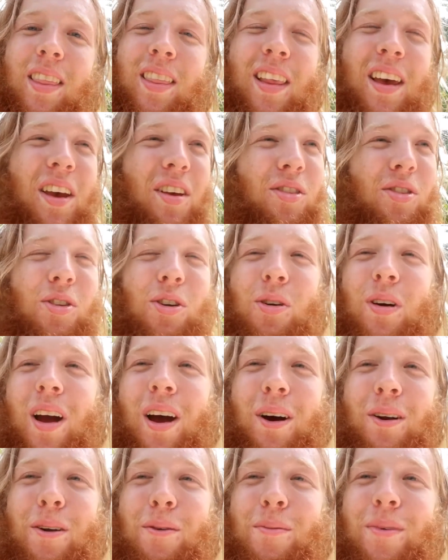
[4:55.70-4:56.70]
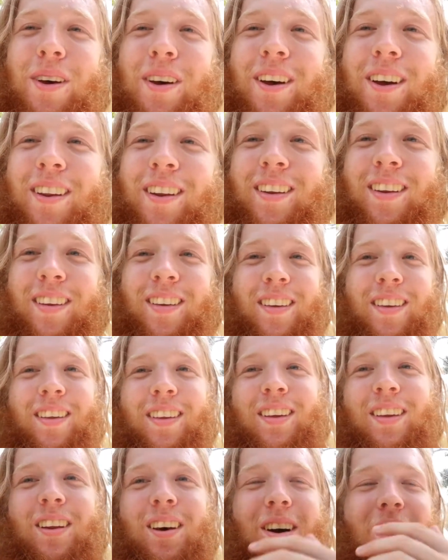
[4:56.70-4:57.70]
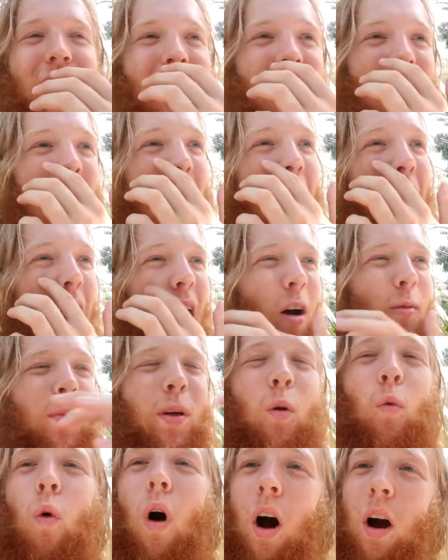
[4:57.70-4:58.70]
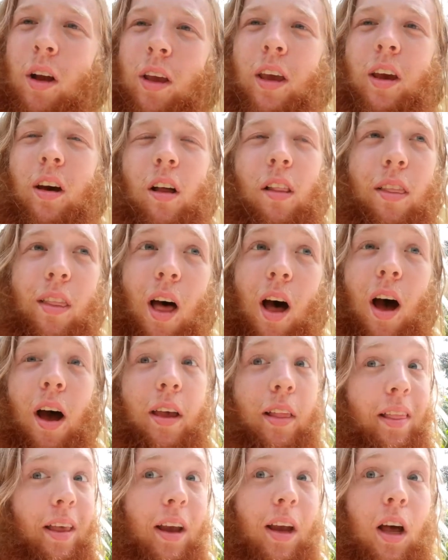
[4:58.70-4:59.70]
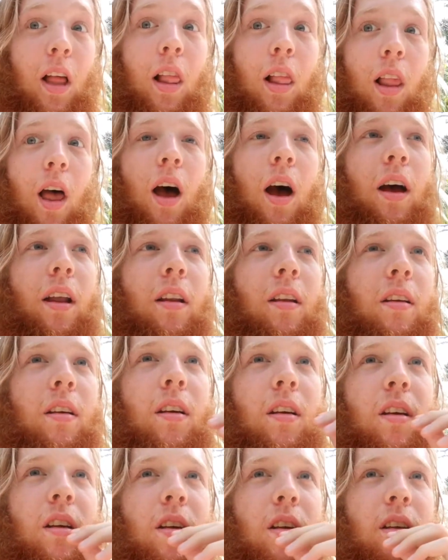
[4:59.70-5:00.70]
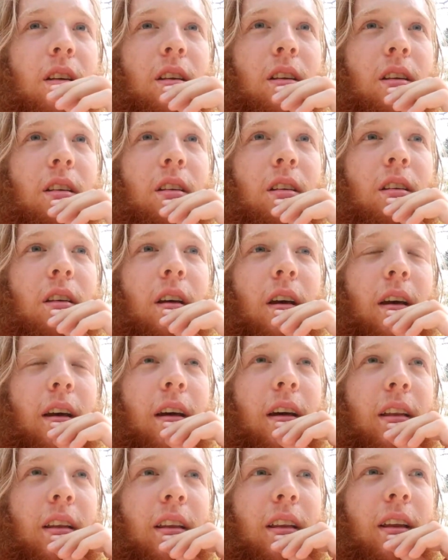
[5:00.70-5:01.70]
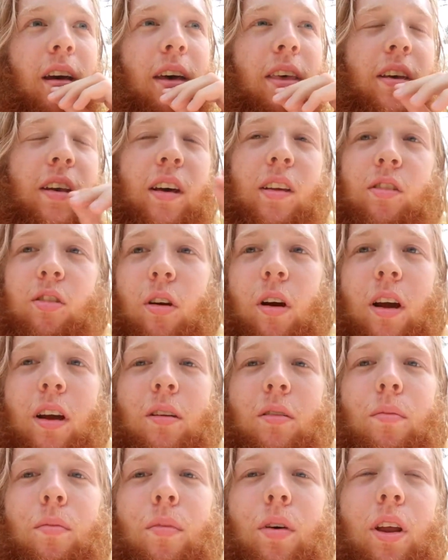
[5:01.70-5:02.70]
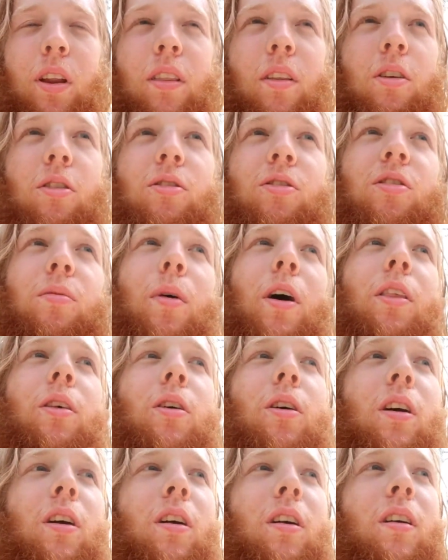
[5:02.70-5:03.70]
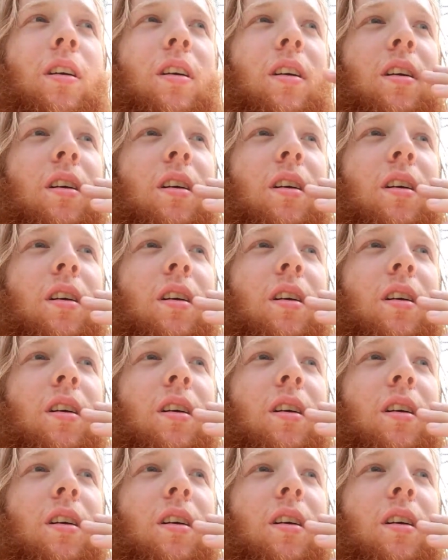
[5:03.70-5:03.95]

lazing around a bit. You know, I've been walking a lot, like a lot, and I think that's great. But there's some other